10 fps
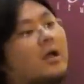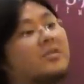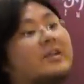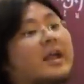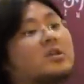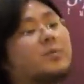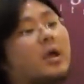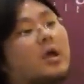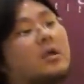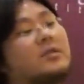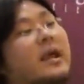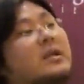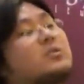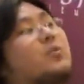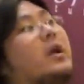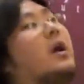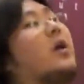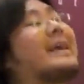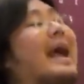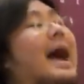The next way, the next way
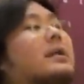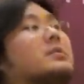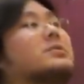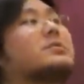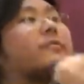of catalyst